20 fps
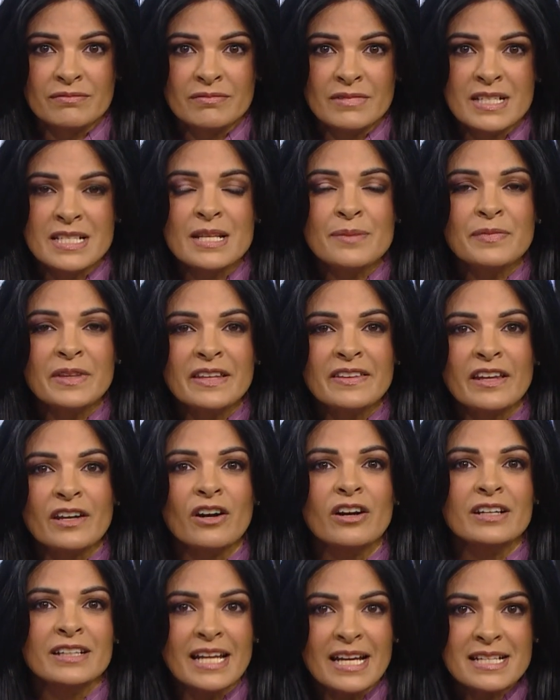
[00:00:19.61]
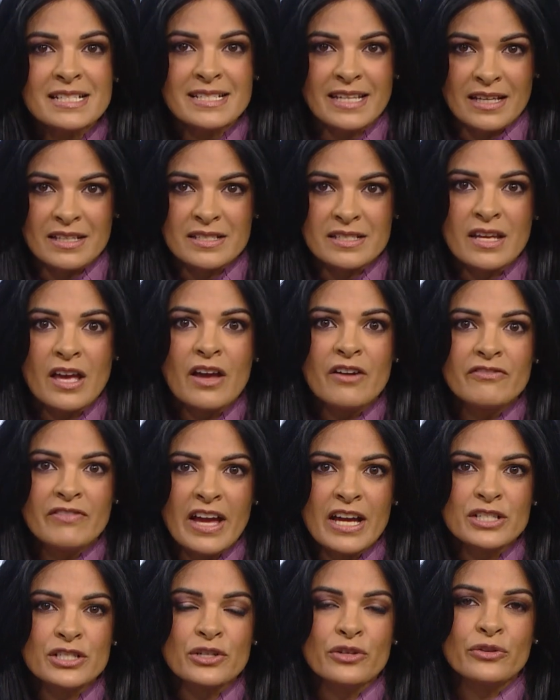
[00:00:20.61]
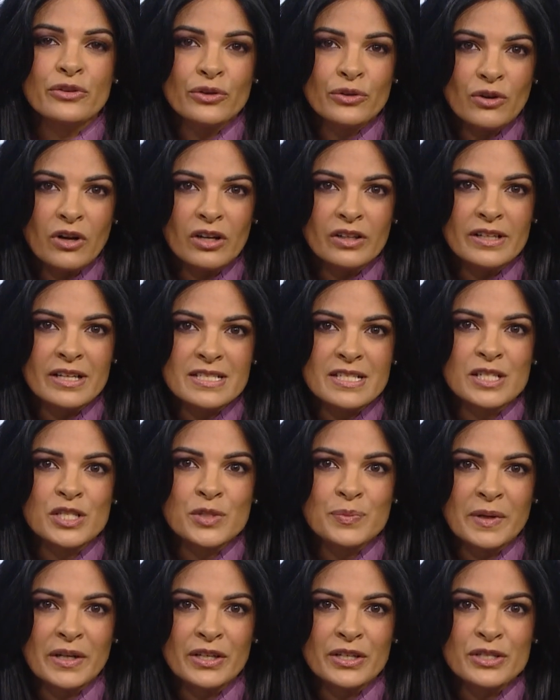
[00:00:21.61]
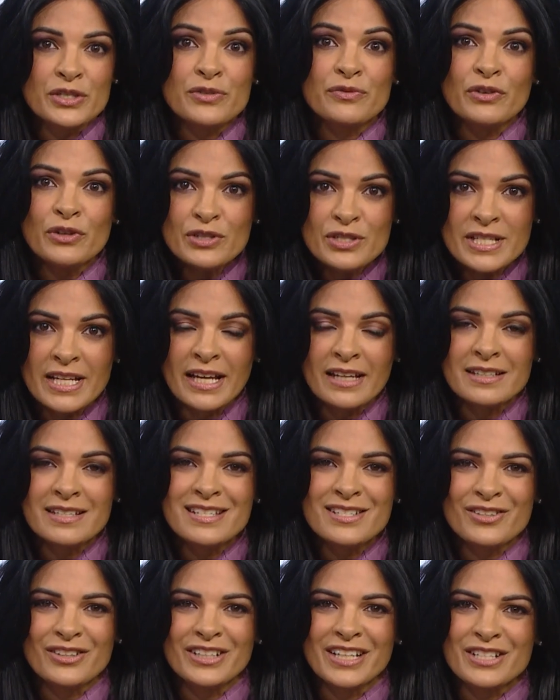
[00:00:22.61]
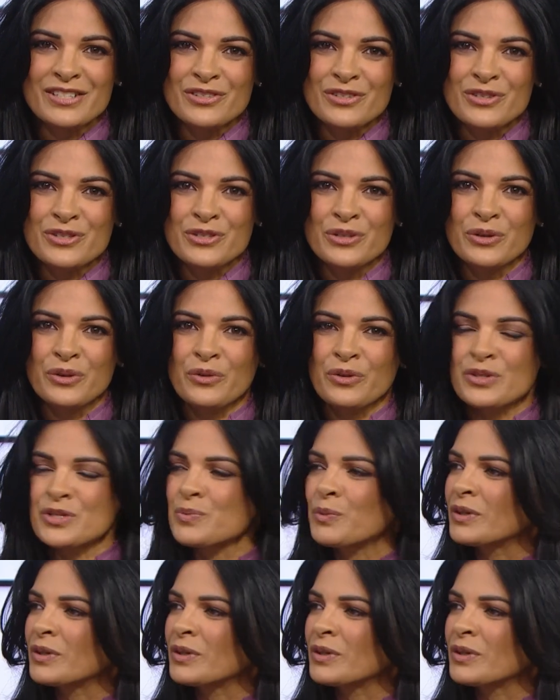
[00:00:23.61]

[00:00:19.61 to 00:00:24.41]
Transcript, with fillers: It's something that our next guest, Vansh Chukrala, has experienced firsthand. He's our guest in studio this